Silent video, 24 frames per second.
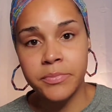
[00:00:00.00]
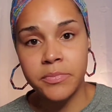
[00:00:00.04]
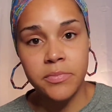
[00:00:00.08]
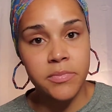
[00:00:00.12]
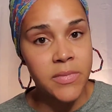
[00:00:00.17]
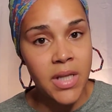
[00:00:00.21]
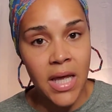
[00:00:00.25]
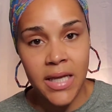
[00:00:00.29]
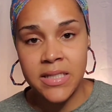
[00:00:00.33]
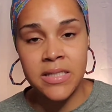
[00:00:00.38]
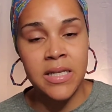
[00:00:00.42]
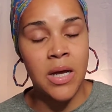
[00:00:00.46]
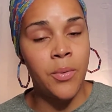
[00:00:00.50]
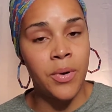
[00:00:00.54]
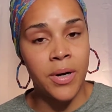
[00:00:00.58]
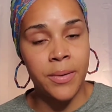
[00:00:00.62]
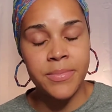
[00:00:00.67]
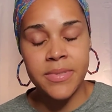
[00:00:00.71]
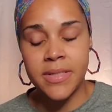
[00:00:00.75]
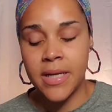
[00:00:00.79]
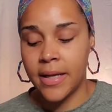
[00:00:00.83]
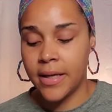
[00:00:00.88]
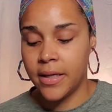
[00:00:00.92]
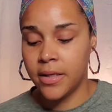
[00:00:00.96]
that's not what I'm
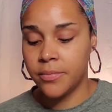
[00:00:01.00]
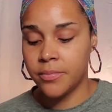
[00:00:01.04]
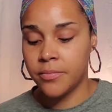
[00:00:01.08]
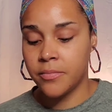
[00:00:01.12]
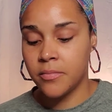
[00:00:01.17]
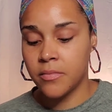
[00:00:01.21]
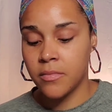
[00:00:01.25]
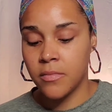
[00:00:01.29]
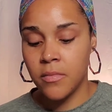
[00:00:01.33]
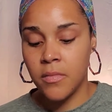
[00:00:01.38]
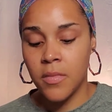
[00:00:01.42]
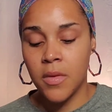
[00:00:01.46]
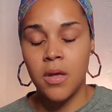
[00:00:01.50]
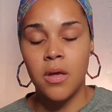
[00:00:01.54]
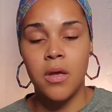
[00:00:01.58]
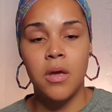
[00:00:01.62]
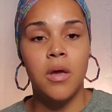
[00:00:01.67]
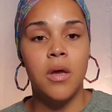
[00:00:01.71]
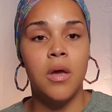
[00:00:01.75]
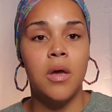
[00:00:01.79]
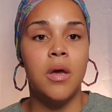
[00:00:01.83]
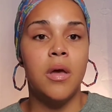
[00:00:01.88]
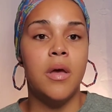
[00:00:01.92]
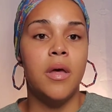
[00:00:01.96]
saying.
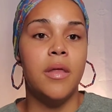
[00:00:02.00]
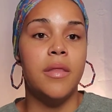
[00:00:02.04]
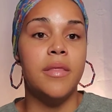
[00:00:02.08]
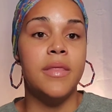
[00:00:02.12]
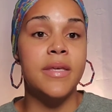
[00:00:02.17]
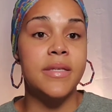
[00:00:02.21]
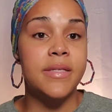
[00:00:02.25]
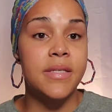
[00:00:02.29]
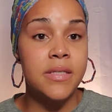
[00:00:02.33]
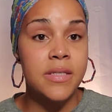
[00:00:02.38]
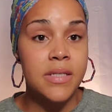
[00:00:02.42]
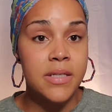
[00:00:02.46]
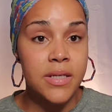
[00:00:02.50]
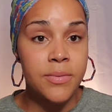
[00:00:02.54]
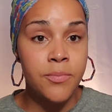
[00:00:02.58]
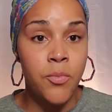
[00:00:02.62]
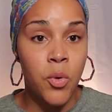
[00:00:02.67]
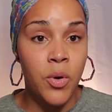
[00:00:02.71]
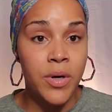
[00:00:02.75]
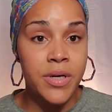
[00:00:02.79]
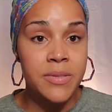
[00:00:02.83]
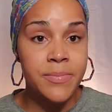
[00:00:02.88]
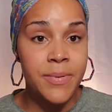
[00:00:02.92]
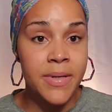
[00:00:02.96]
This is more
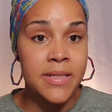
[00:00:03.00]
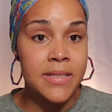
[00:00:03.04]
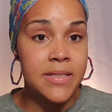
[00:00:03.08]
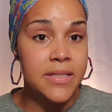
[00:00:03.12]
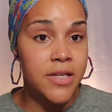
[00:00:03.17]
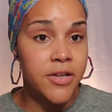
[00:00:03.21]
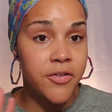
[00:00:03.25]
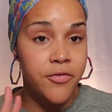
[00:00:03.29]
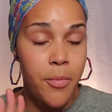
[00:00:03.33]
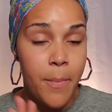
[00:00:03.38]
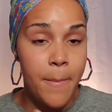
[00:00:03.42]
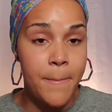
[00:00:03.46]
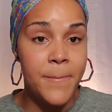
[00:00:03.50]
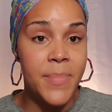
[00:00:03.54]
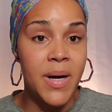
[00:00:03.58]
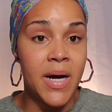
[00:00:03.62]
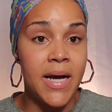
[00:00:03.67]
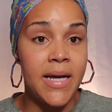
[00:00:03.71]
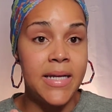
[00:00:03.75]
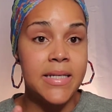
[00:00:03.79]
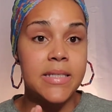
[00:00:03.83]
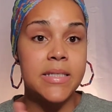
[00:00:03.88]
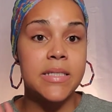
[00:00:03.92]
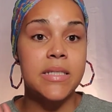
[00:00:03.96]
expensive,
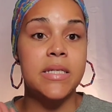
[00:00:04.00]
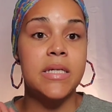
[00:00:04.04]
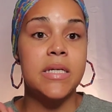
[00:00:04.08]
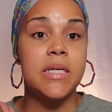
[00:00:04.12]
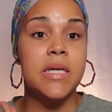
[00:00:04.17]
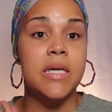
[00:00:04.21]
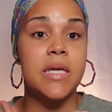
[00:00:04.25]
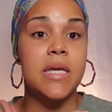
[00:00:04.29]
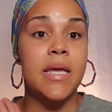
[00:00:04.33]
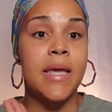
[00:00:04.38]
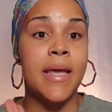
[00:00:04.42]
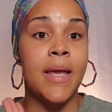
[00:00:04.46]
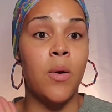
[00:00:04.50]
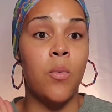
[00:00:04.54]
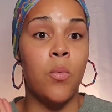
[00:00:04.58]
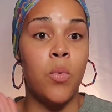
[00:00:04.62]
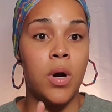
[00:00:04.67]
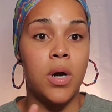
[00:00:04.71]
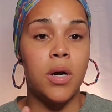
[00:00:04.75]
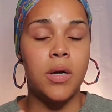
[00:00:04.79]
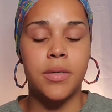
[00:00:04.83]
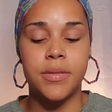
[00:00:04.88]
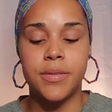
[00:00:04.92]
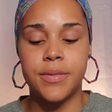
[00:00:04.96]
but it
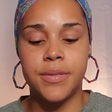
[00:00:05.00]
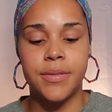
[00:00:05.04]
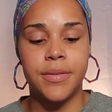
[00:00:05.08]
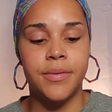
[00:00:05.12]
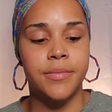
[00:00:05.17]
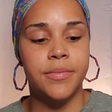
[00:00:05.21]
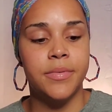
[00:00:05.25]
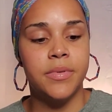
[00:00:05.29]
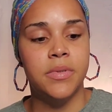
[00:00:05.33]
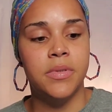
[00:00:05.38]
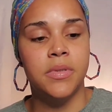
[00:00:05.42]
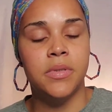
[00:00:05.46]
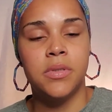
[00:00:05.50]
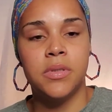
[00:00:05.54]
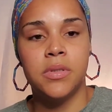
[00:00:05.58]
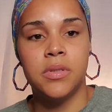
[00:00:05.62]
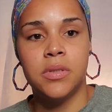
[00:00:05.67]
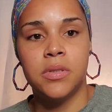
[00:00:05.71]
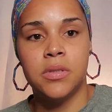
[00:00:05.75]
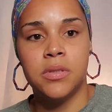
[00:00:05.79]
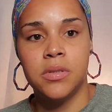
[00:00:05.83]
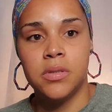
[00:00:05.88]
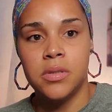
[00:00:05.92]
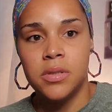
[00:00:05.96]
works.
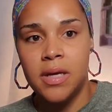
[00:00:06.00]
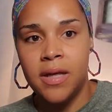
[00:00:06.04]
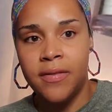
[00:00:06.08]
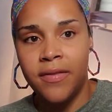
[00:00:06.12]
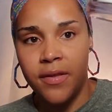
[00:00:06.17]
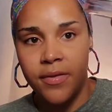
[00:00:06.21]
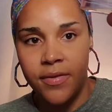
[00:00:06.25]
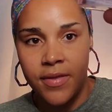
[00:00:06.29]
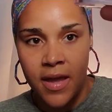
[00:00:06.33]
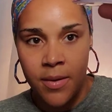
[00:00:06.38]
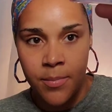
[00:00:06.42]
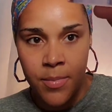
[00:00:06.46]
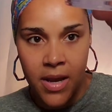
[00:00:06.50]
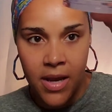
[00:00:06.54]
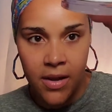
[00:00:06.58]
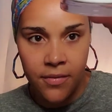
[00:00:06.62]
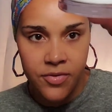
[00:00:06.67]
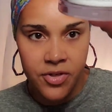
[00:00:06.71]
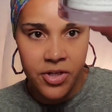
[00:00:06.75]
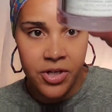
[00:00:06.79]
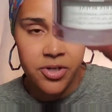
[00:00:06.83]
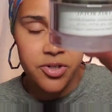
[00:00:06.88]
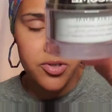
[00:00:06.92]
And that they may have changed